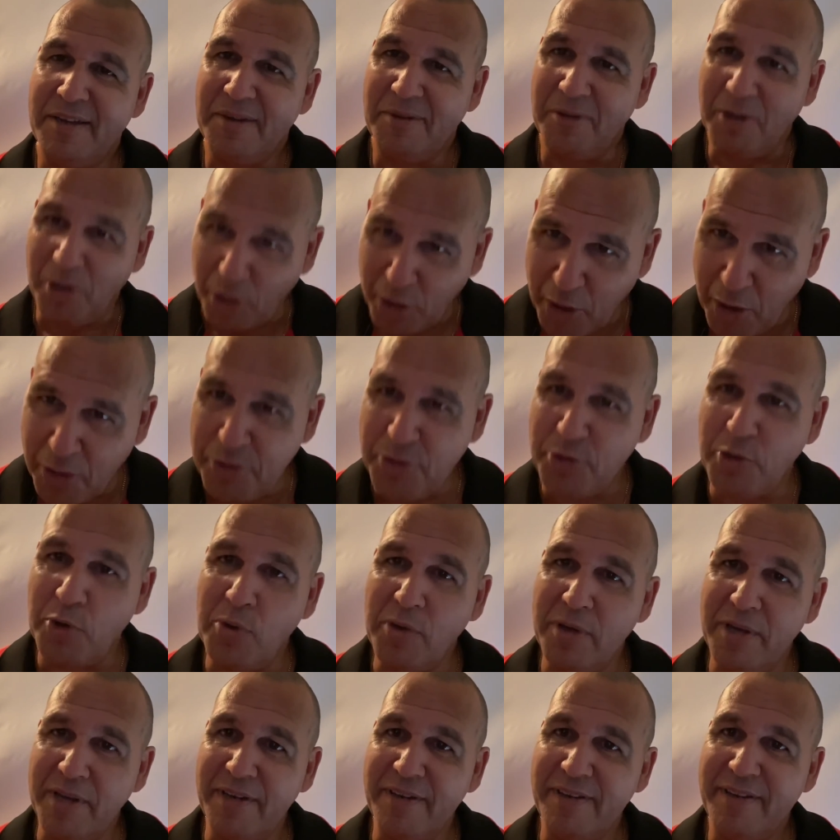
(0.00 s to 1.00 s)
Well, I got
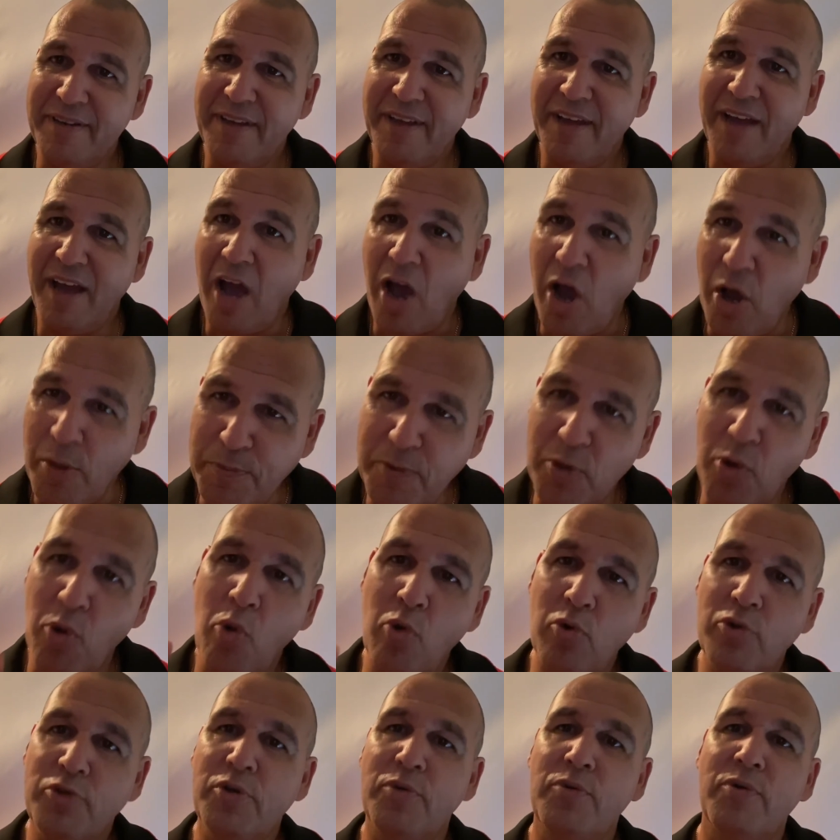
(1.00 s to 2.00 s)
through it. Hope you're
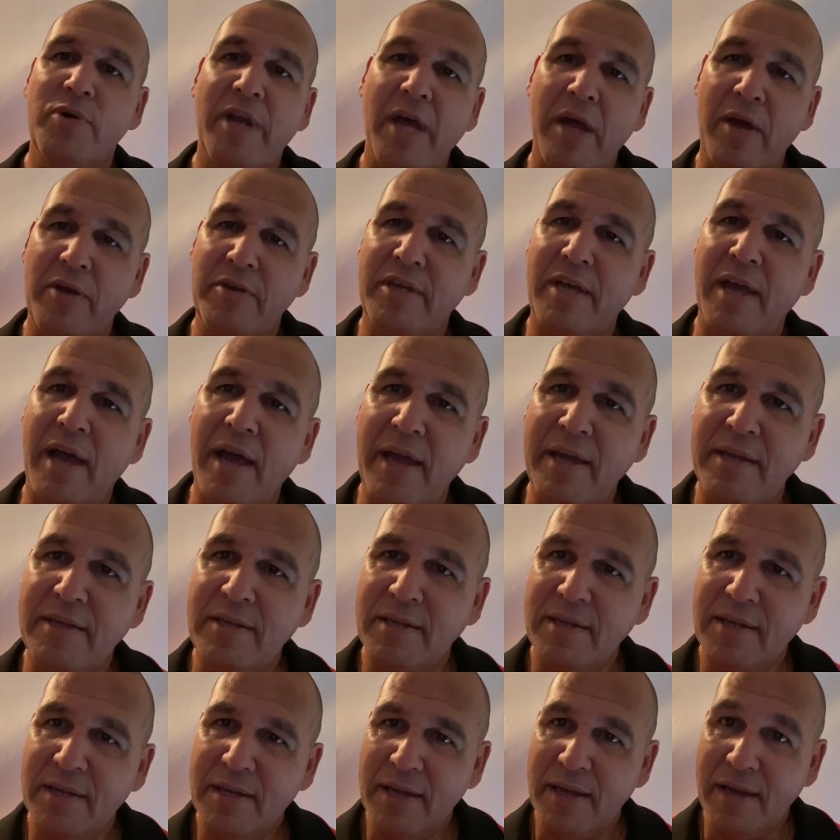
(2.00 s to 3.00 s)
all doing
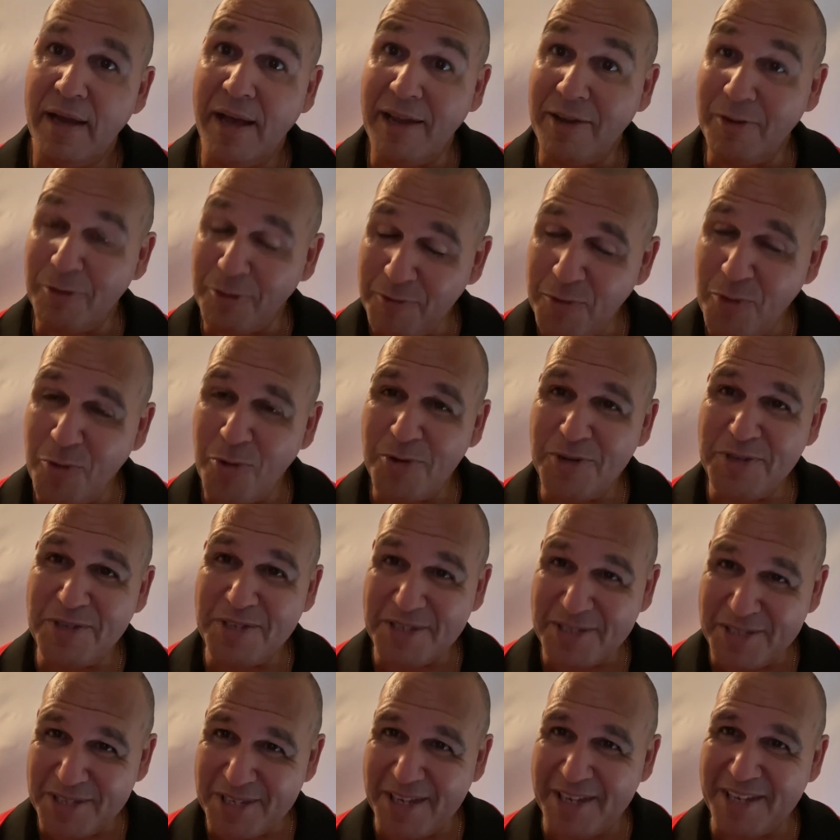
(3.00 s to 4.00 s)
okay. I look forward
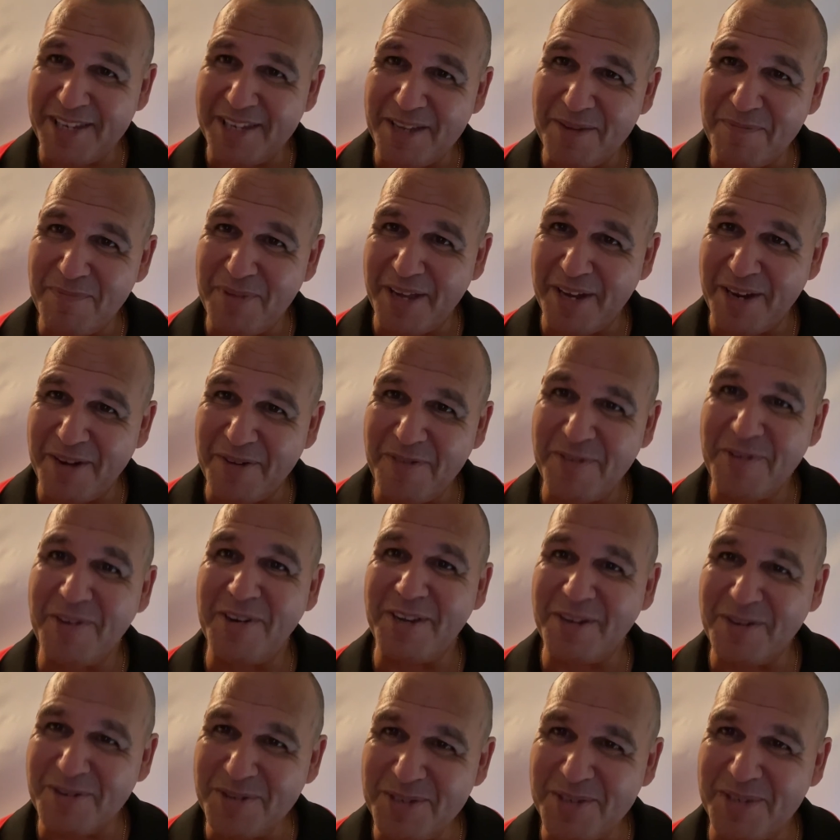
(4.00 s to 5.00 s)
to seeing you better
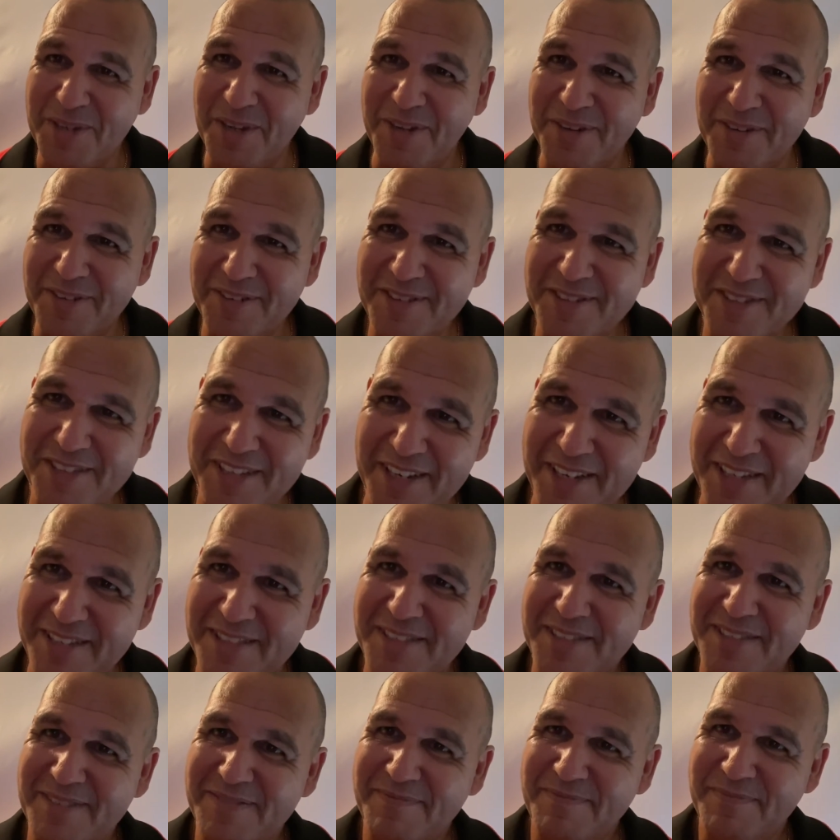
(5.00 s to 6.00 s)
real soon.
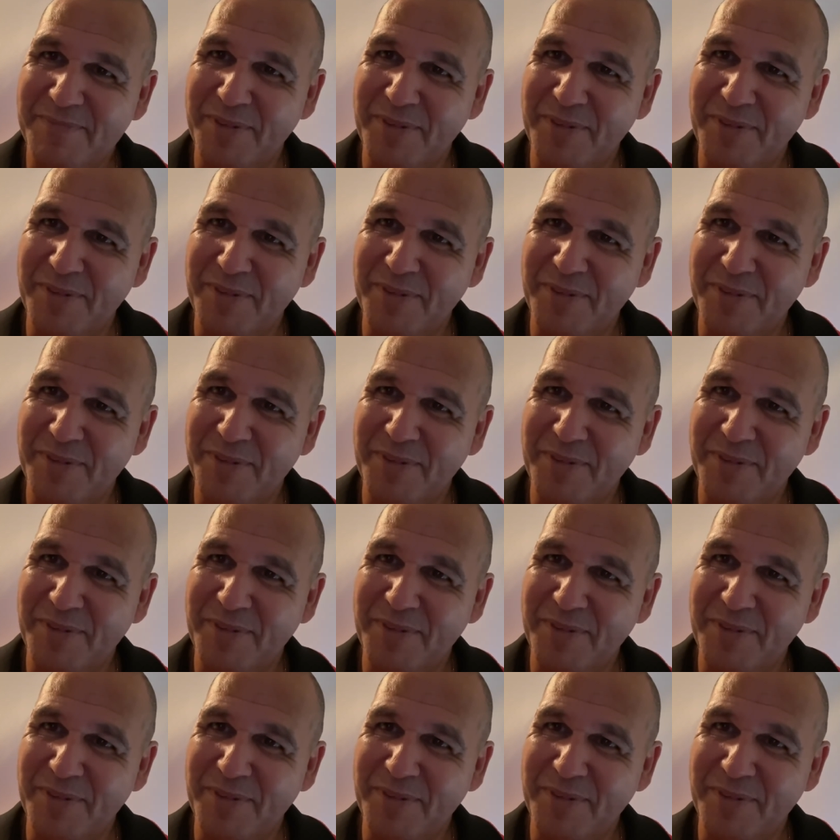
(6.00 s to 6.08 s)
Cheers.